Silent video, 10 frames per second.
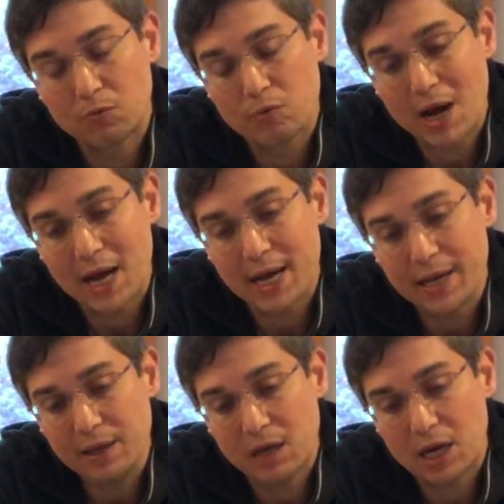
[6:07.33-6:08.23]

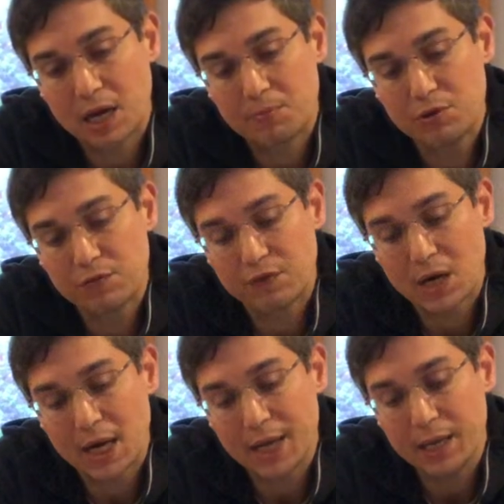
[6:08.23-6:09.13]
rye, high-proof
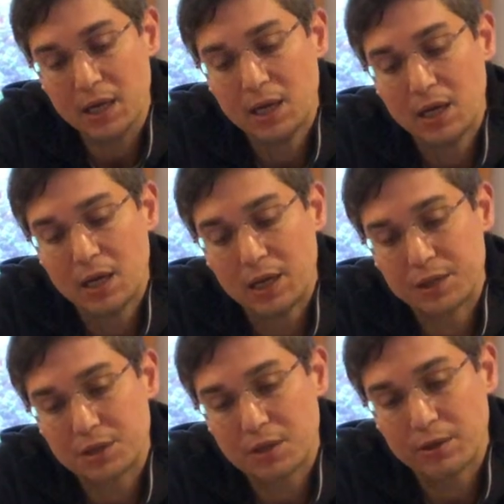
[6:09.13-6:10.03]
rye.
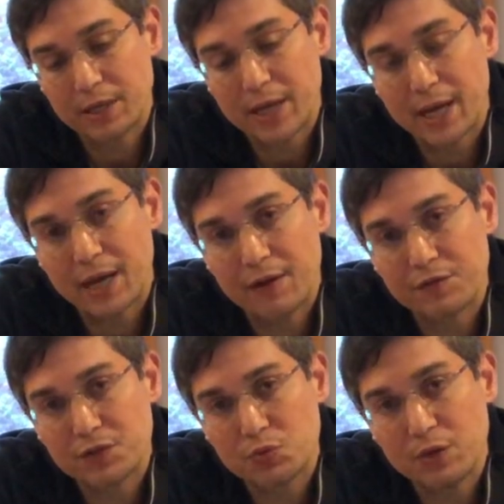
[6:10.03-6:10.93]
It's going to
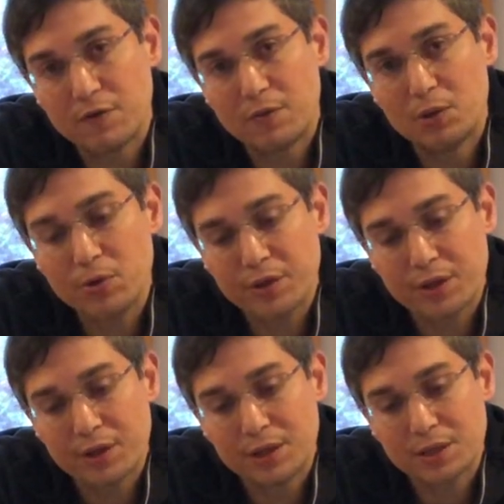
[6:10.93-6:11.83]
have sweet vermouth.